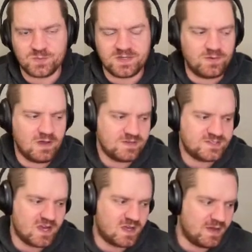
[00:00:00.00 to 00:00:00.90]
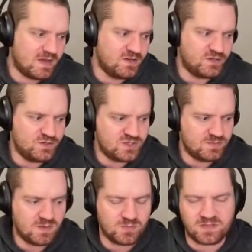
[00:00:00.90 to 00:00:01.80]
one, and we always talk about, you
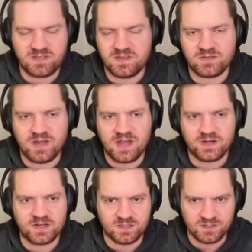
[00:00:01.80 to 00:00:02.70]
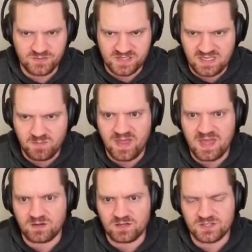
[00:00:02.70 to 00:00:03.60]
should be able to think through how you're going to lose any
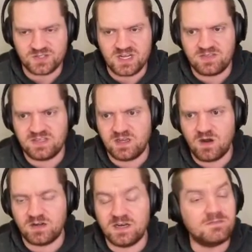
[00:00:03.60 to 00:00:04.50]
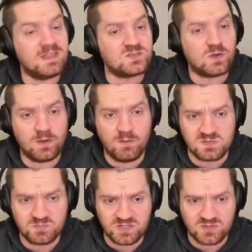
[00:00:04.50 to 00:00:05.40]
bet, or else you're not thinking hard enough. And that's why we always
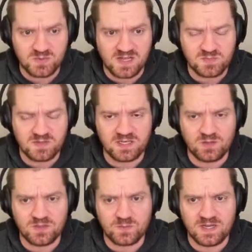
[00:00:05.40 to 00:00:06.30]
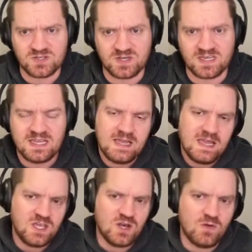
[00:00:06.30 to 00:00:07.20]
preach responsibility with your wagering.
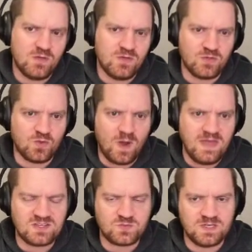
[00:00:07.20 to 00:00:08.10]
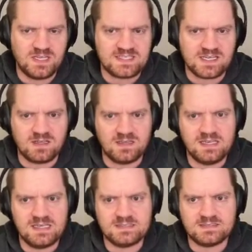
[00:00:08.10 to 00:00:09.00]
The way this one gets
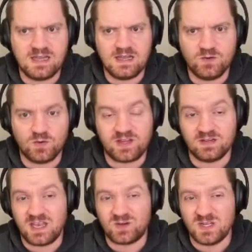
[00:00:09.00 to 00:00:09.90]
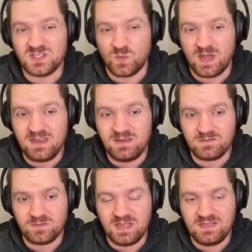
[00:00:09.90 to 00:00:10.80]
ugly is North Carolina runs away
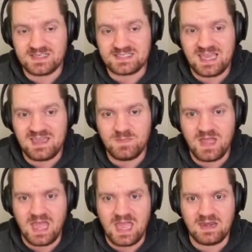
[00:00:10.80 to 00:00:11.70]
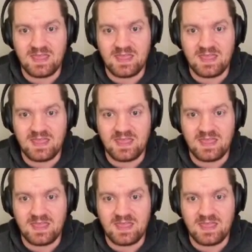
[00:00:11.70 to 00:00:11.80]
in this game, and